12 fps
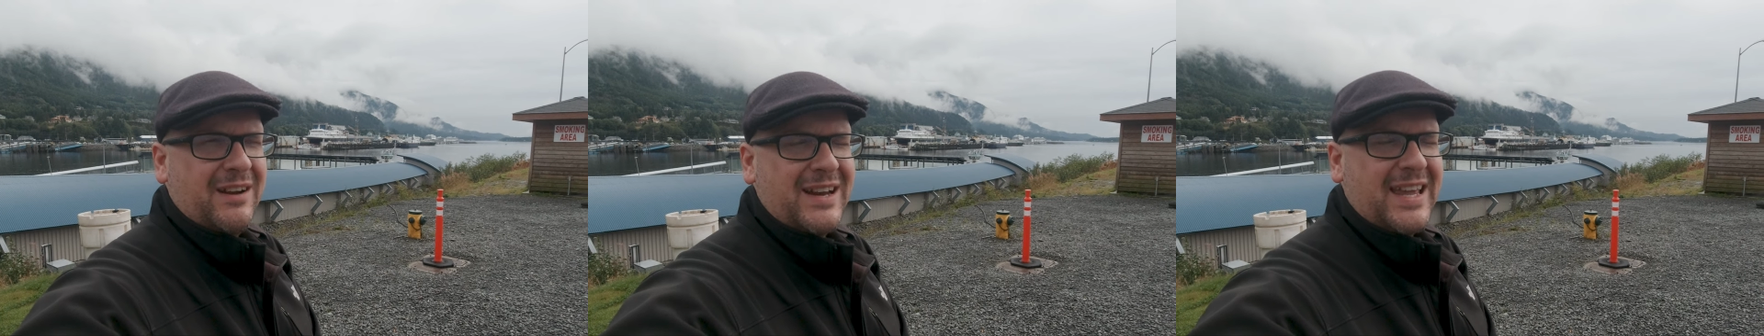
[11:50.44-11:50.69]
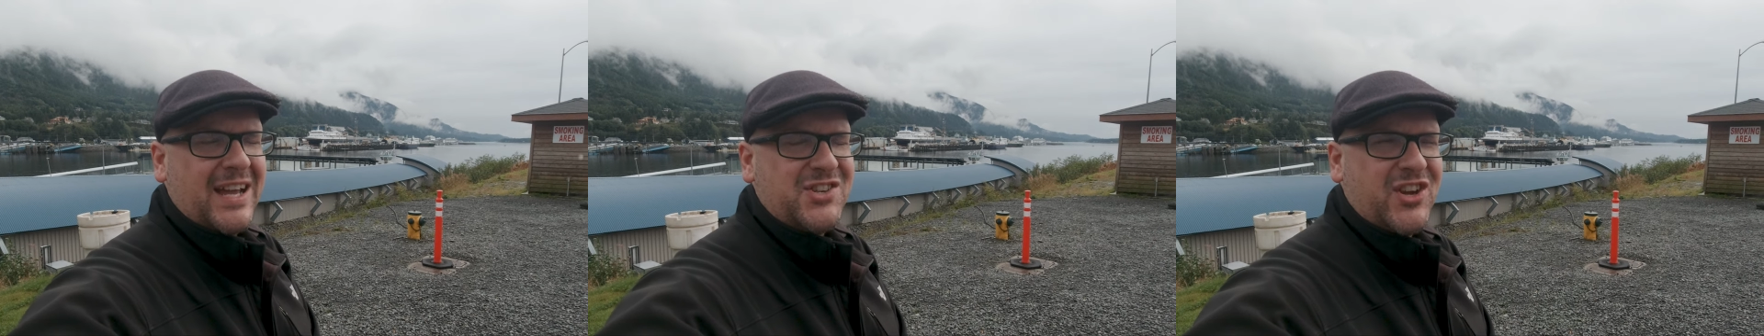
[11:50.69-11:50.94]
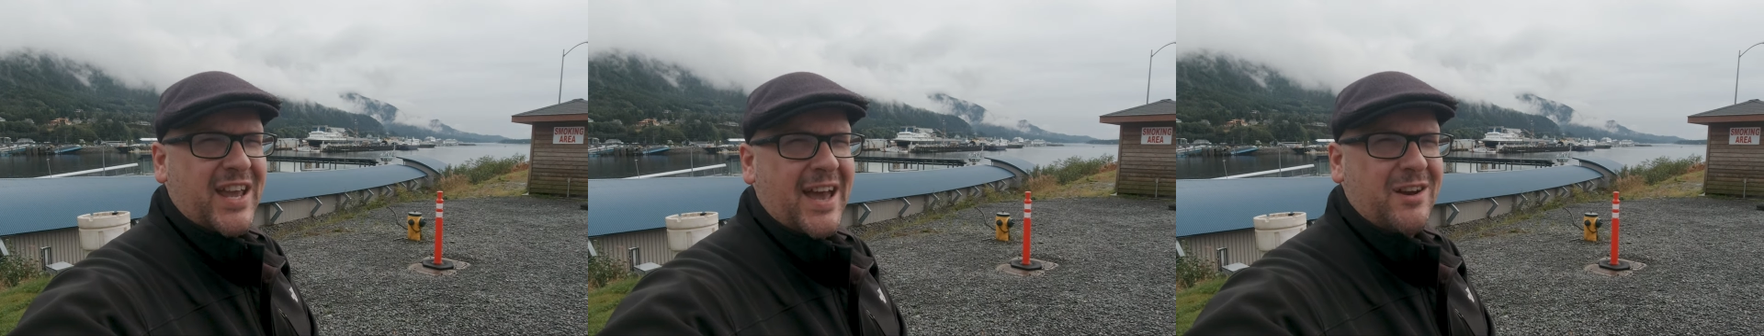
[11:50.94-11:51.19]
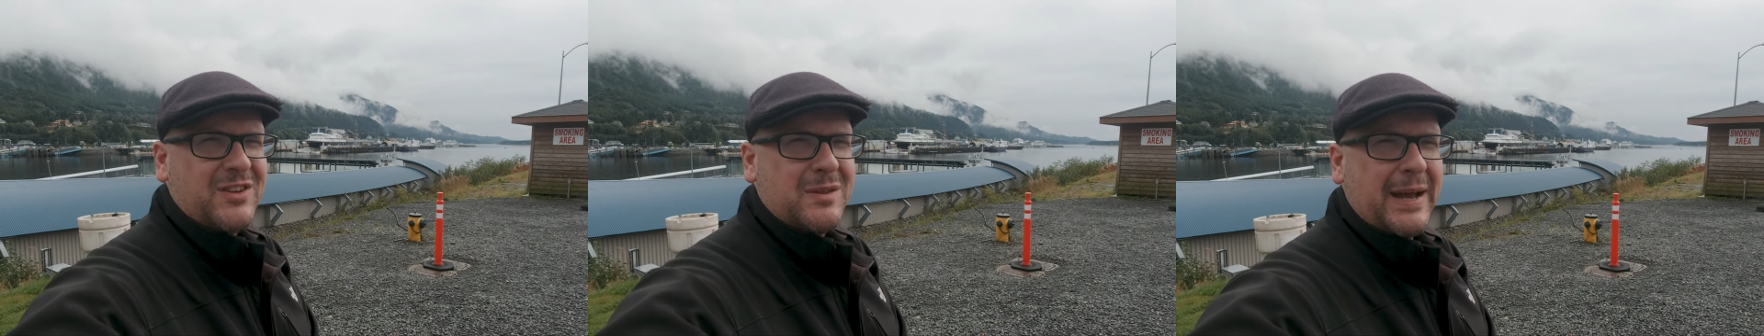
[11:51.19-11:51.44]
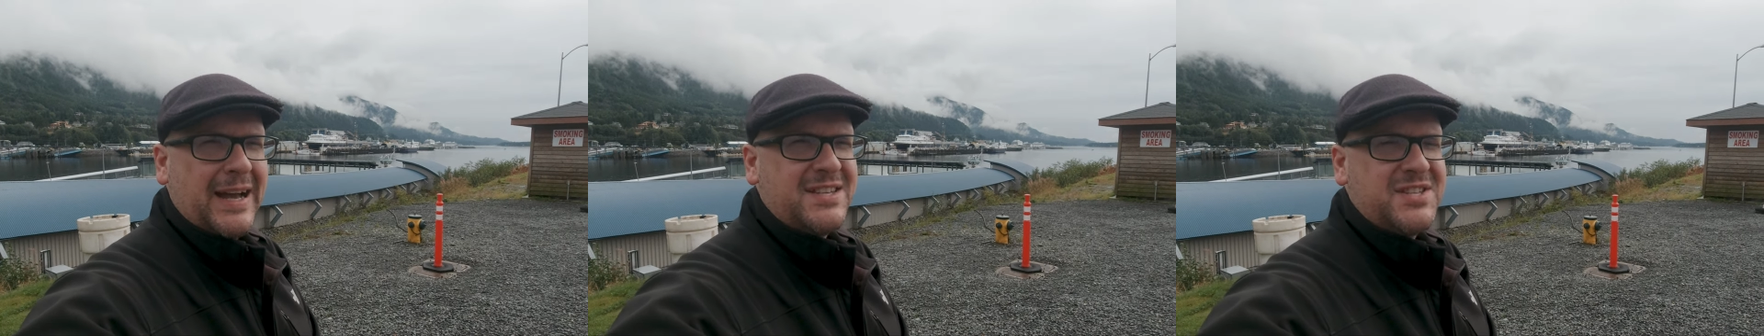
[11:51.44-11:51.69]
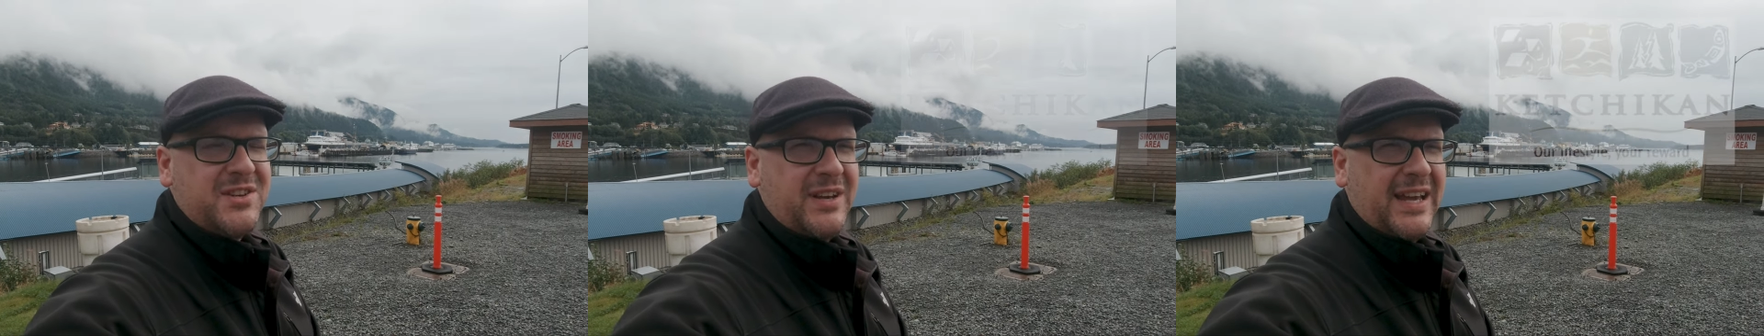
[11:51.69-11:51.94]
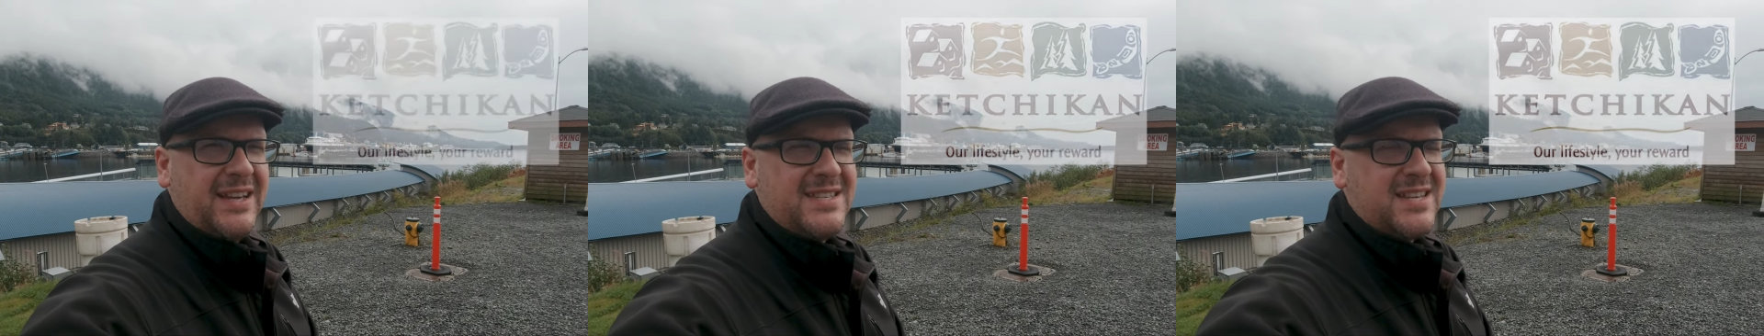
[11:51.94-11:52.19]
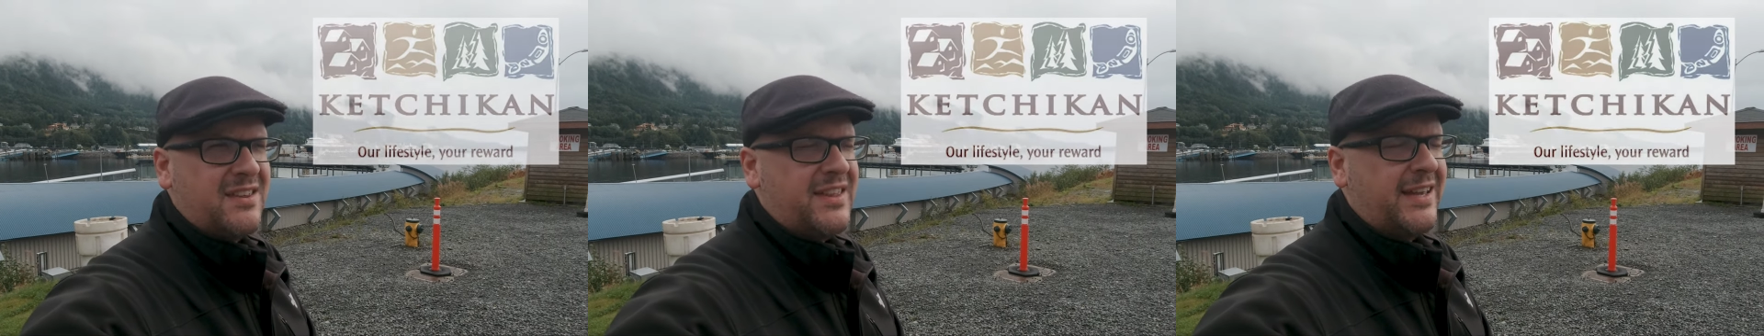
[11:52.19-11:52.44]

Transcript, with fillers: here in Ketchikan over the past 2 days.